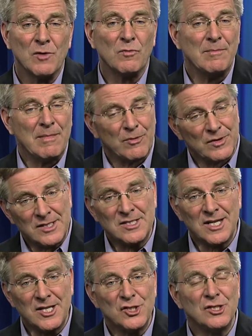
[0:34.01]
Remember, this
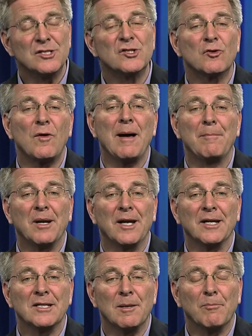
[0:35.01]
station is
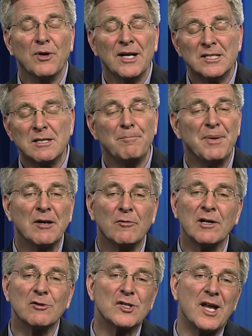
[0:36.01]
scrambling to bring us a better
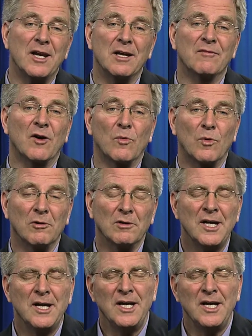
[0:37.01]
understanding of our world.